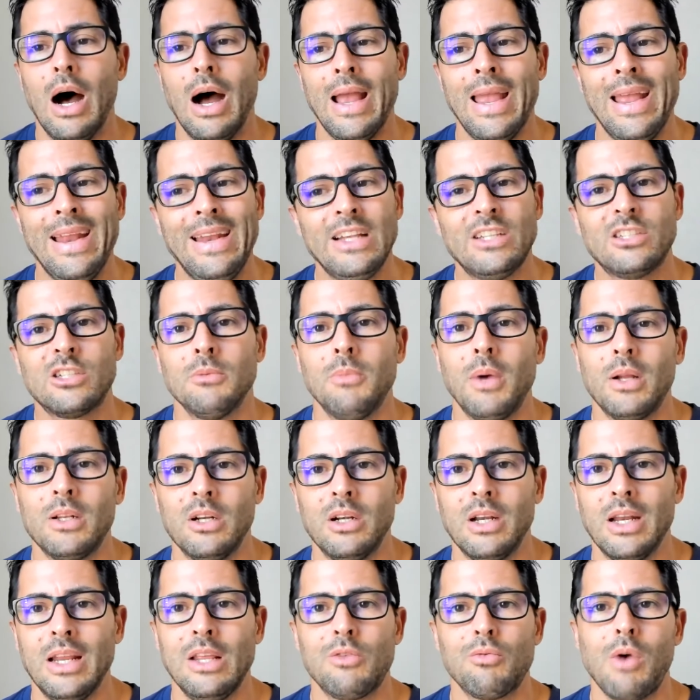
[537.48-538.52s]
hitting some
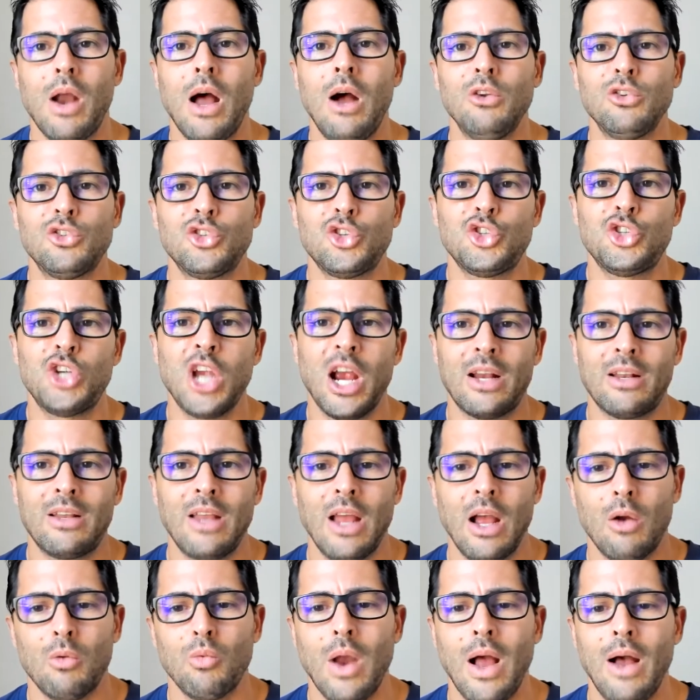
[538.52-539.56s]
underneath routes, check
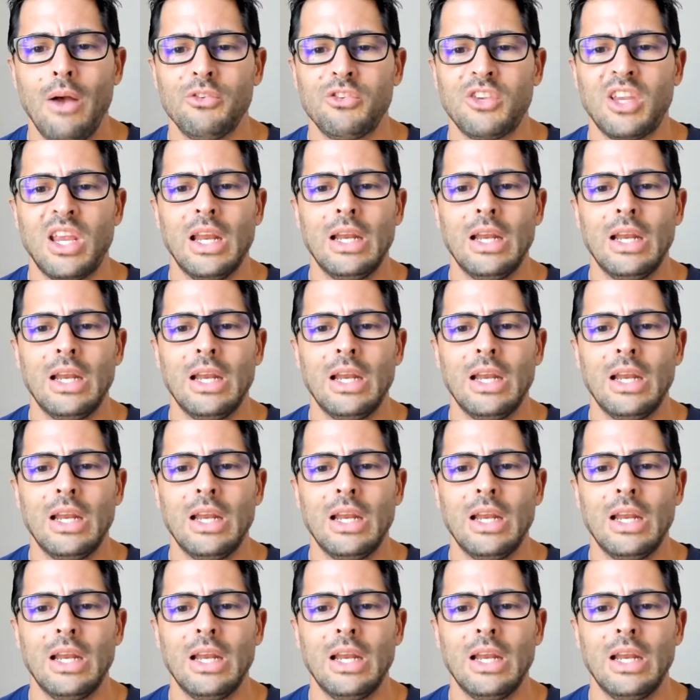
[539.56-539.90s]
down routes,